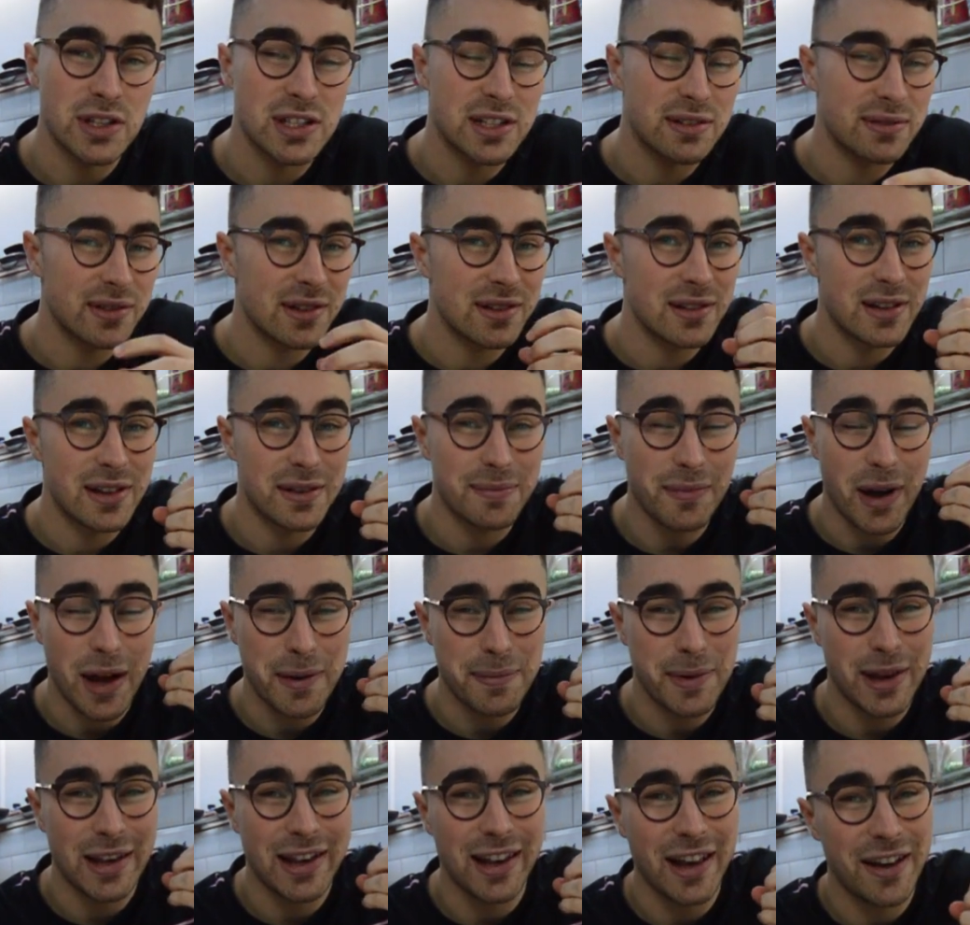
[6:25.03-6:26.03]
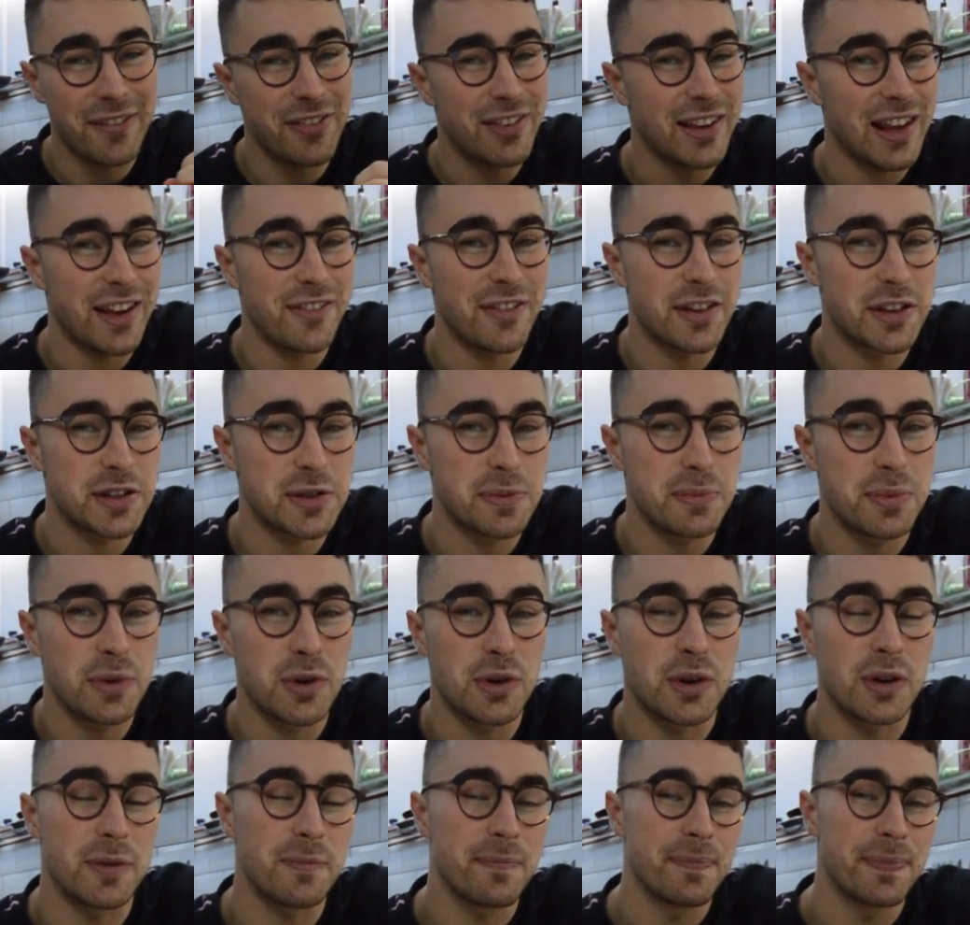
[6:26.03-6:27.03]
So it might be life-saving
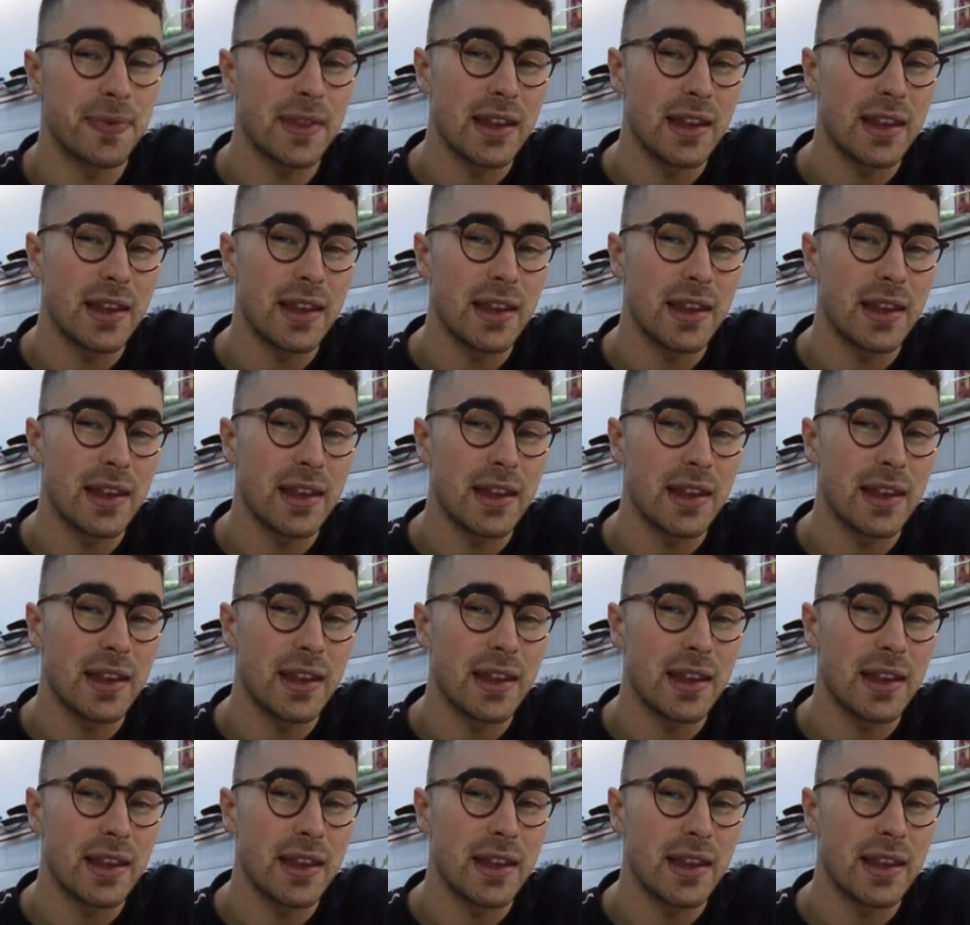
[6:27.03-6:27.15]
support,